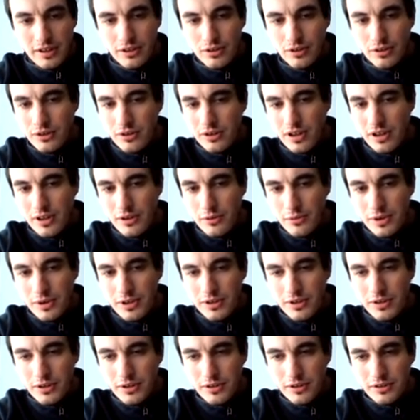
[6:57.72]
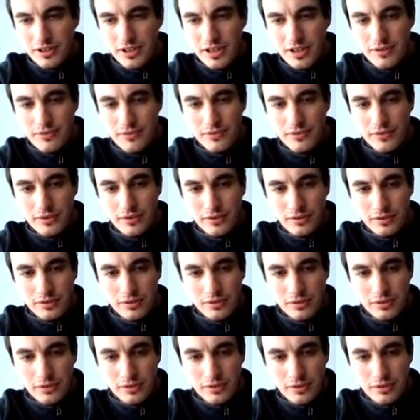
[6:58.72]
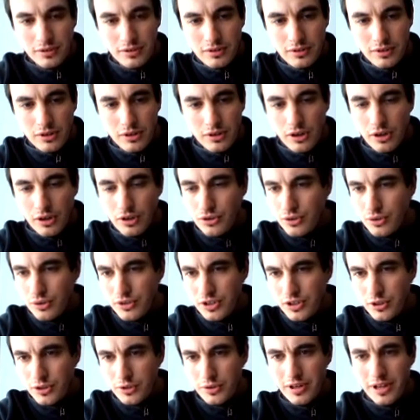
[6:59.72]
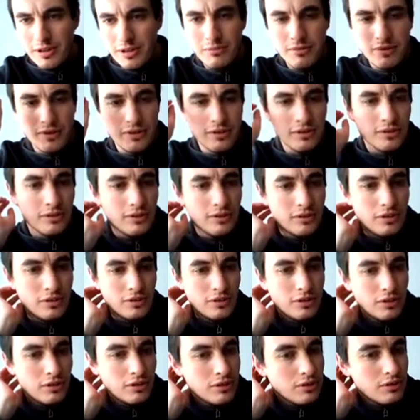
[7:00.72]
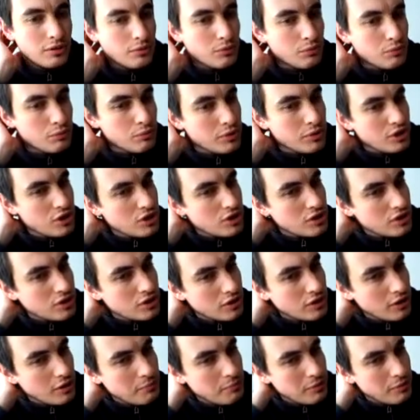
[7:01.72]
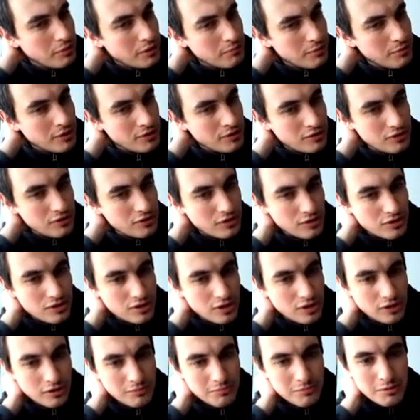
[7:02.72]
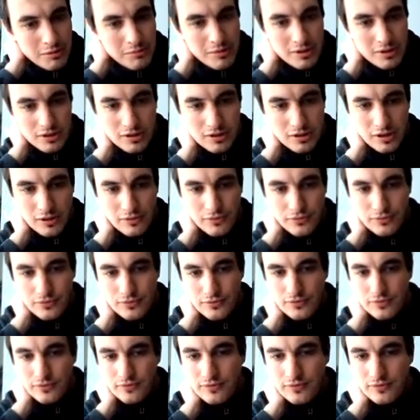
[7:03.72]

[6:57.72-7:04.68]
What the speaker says: And now I will give a new theorem which upper bound the second moment of